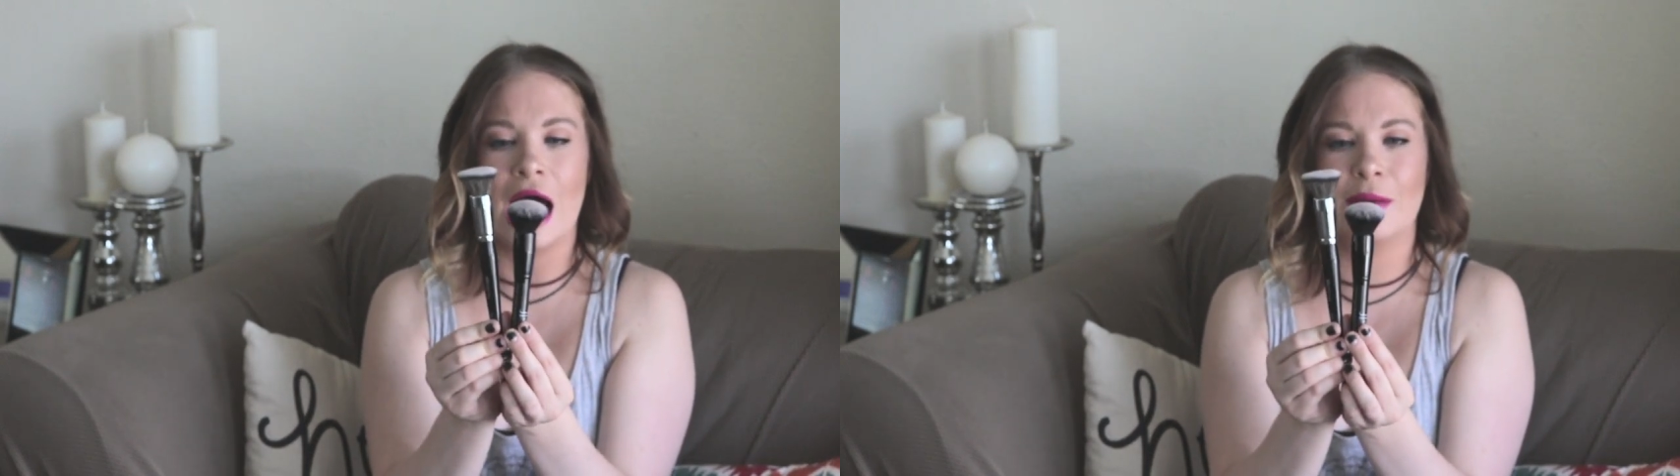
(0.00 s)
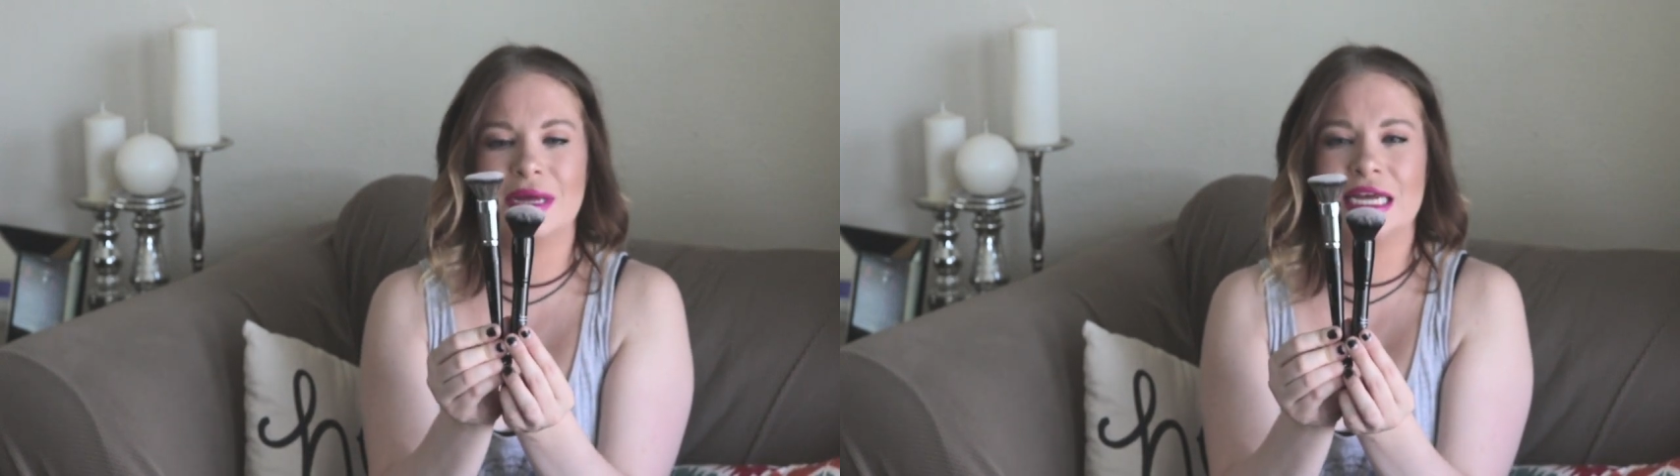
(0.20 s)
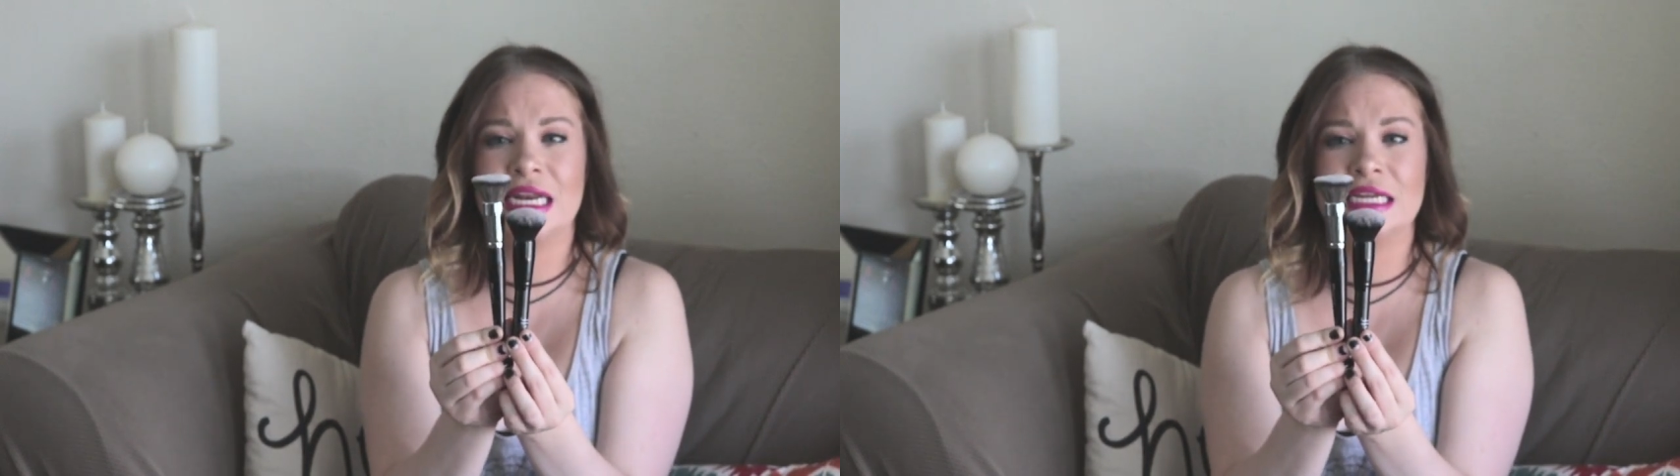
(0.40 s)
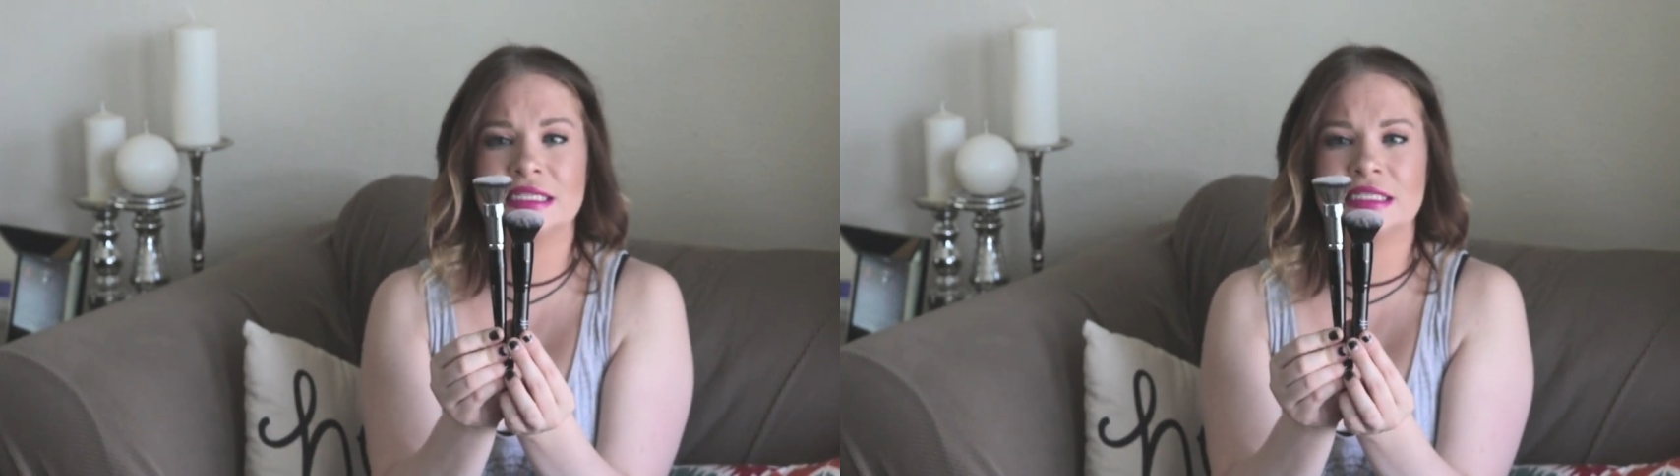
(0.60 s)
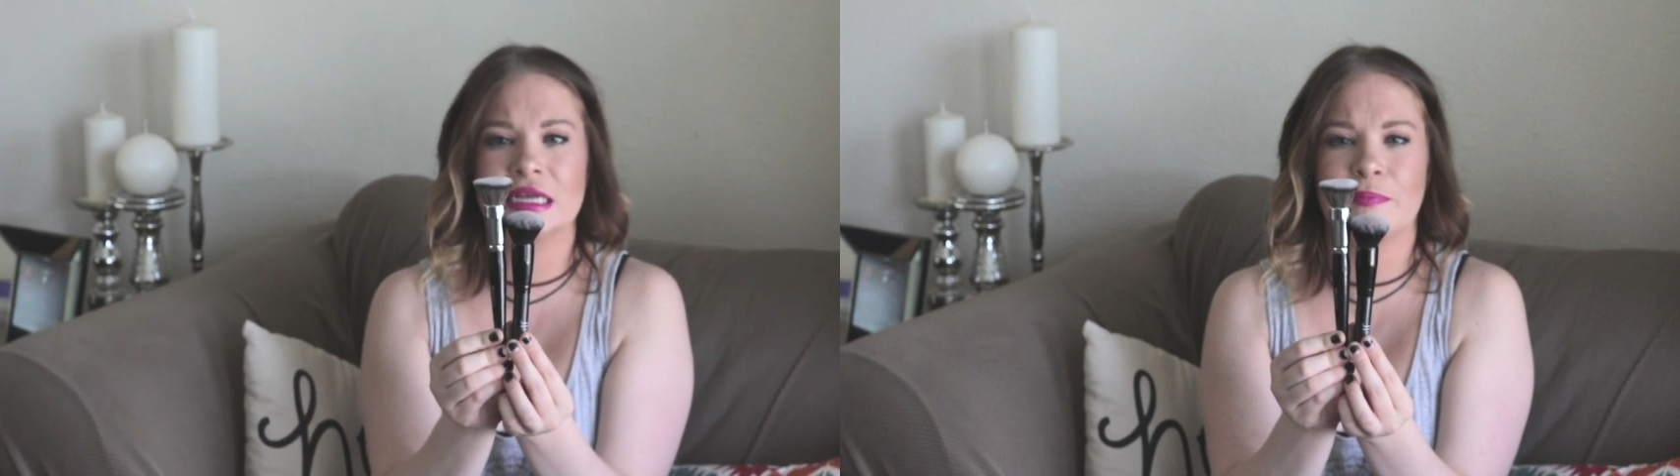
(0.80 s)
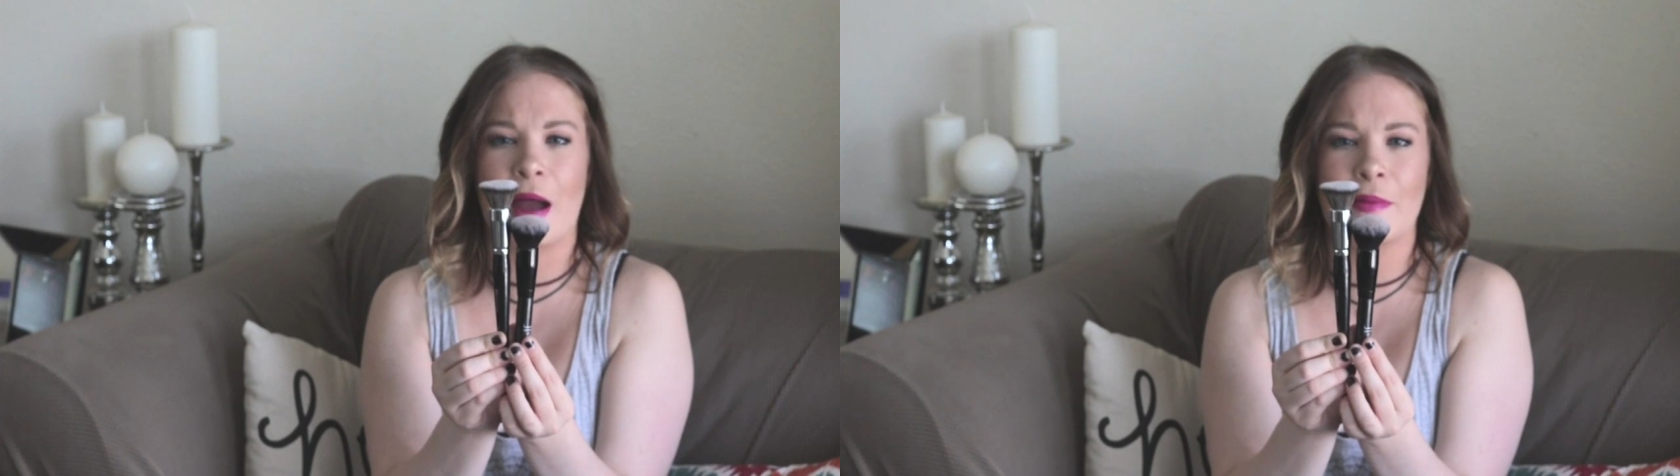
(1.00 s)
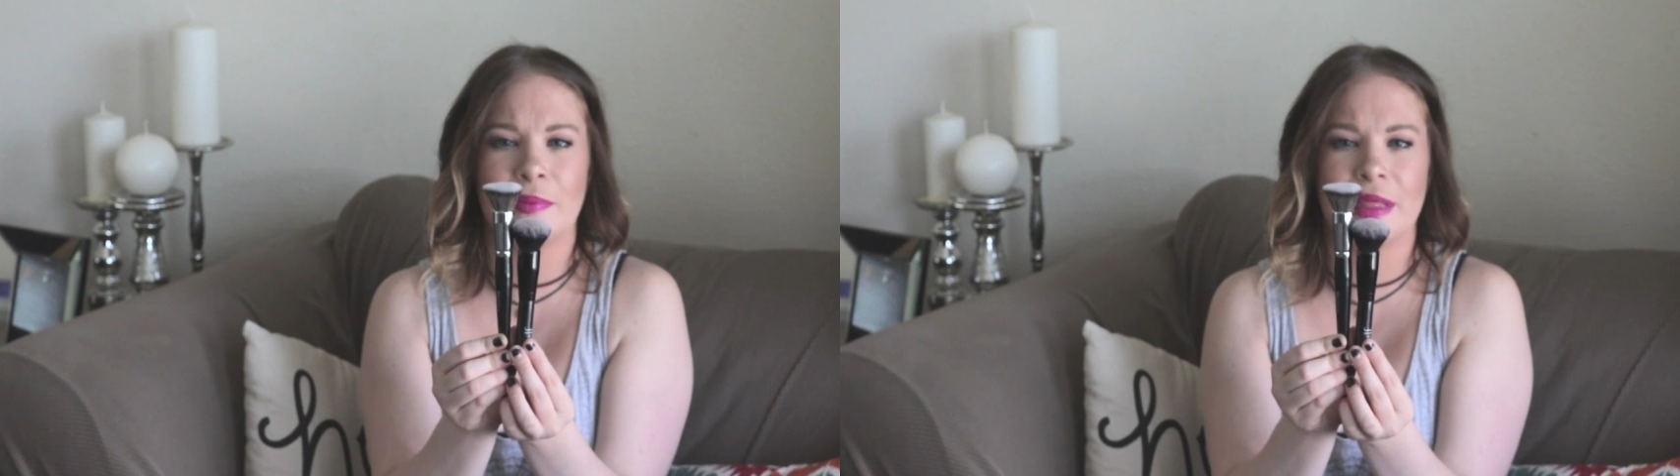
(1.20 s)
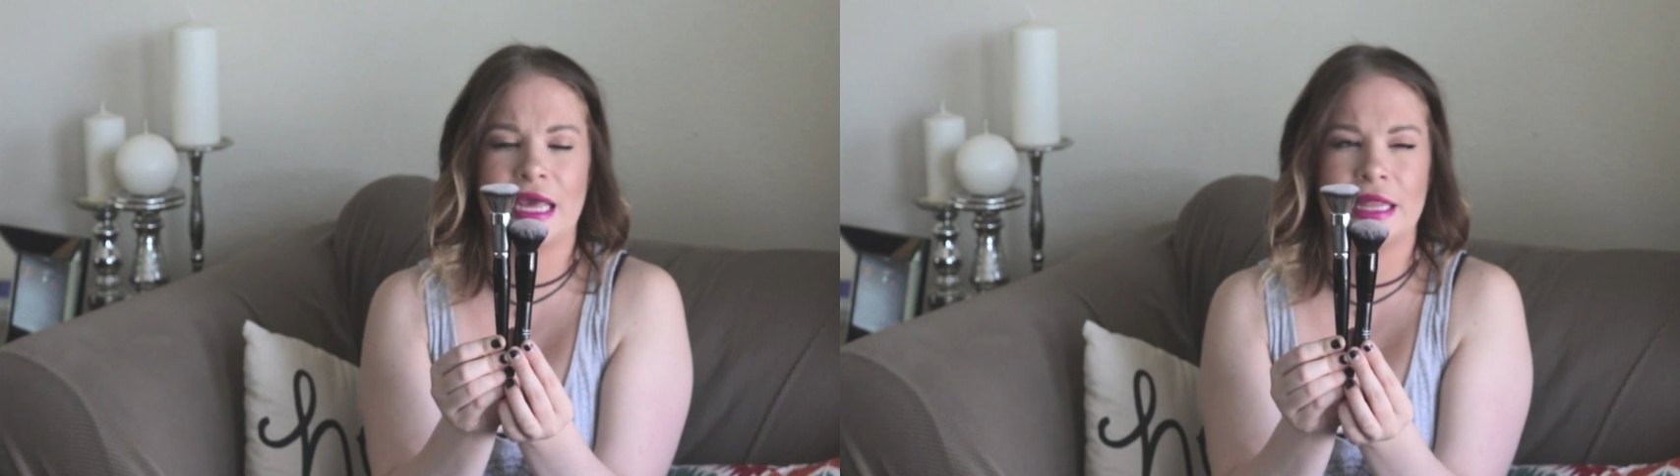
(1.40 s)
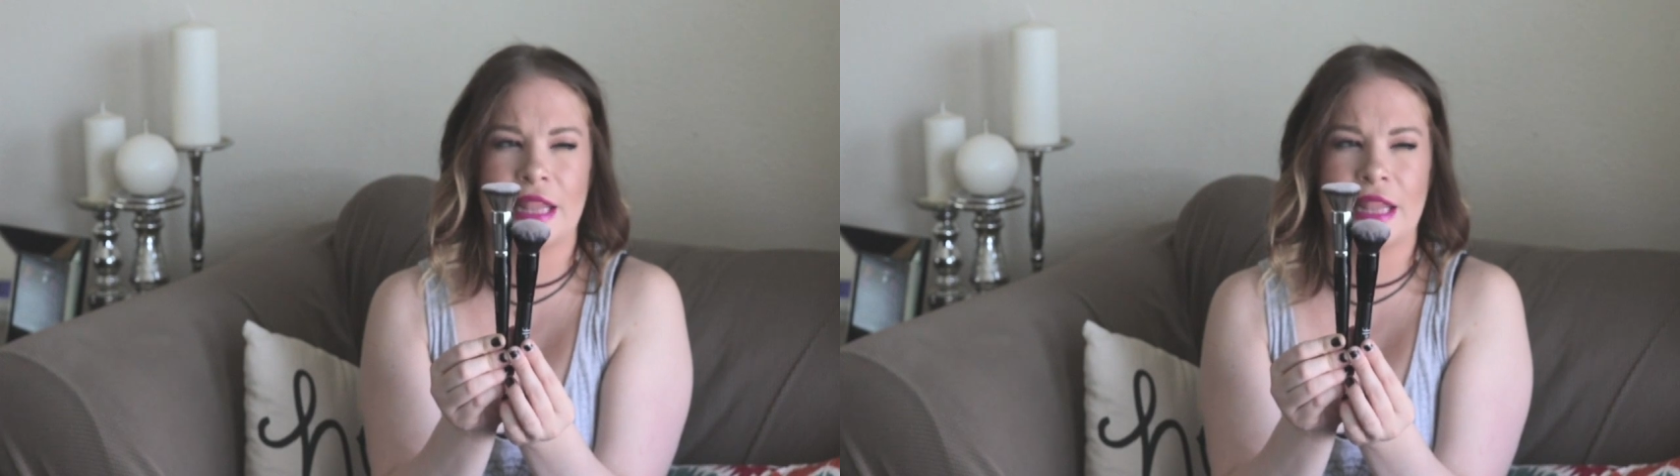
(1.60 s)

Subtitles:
It is probably